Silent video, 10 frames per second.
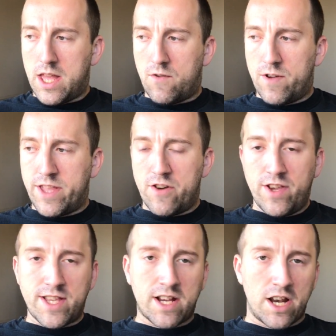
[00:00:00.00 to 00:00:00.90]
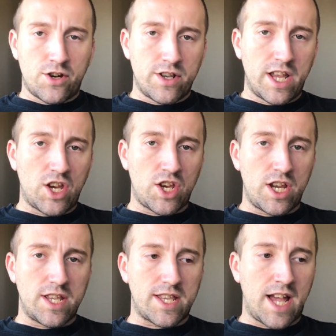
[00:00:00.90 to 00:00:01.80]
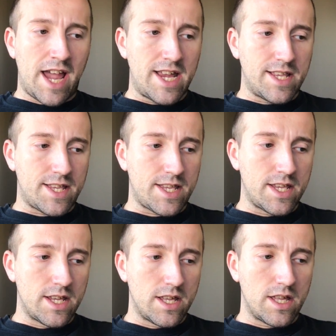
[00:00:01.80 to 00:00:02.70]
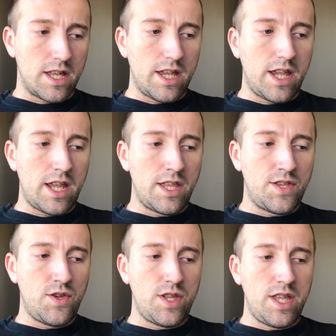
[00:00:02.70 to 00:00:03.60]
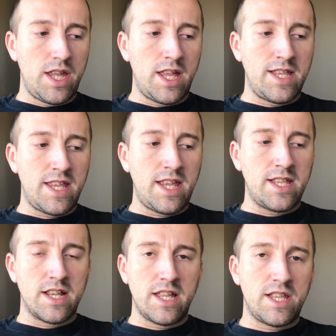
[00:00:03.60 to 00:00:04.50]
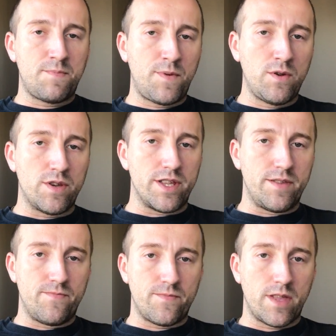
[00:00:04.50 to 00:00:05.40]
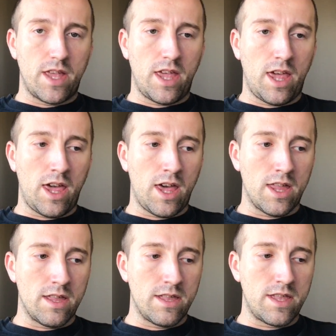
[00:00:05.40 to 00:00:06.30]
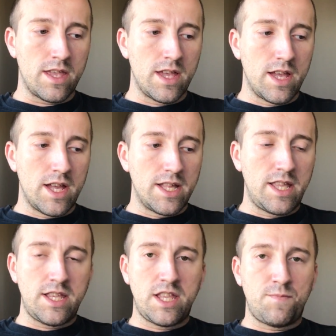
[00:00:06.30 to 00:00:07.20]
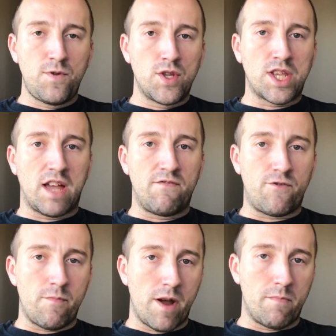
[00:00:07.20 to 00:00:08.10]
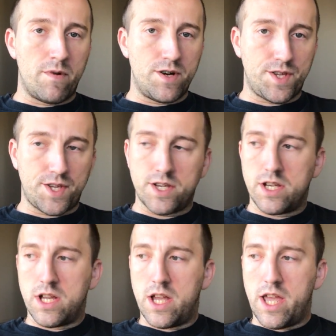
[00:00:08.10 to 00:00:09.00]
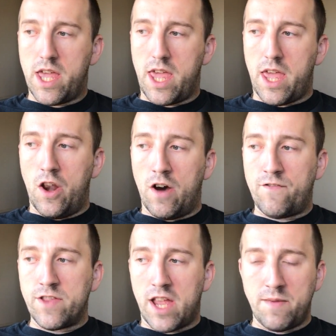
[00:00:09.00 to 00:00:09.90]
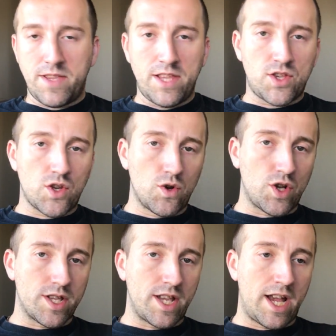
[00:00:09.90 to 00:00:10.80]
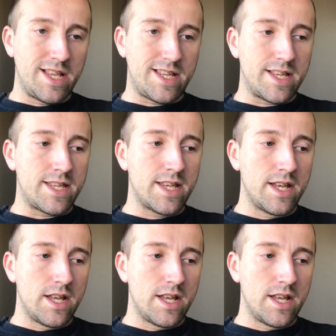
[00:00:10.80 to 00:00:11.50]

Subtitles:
when there is a contradiction in science, it is easily disputed, and these disputes come from numbers. And oftentimes, these social sciences